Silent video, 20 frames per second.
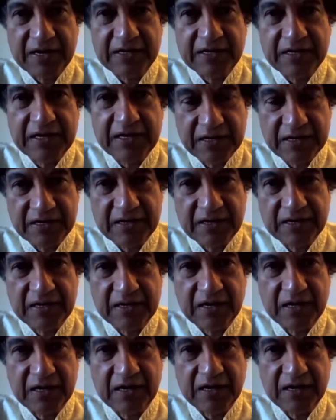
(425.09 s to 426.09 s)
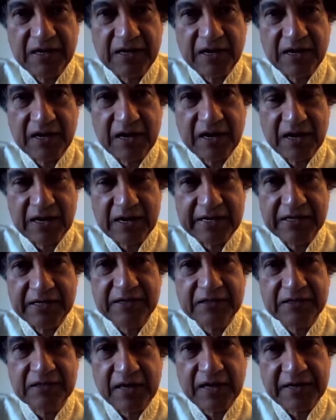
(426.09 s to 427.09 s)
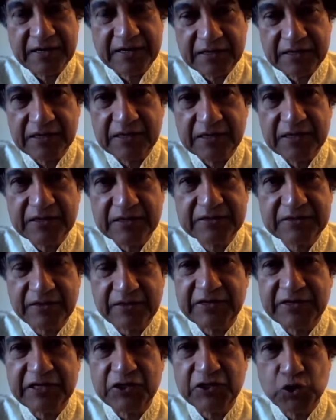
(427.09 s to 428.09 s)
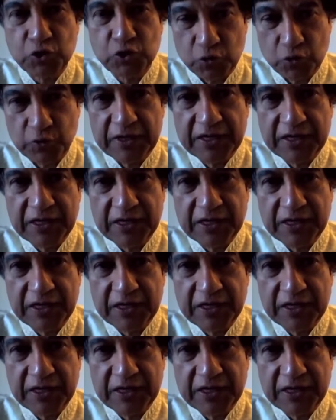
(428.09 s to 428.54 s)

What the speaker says: in early 1972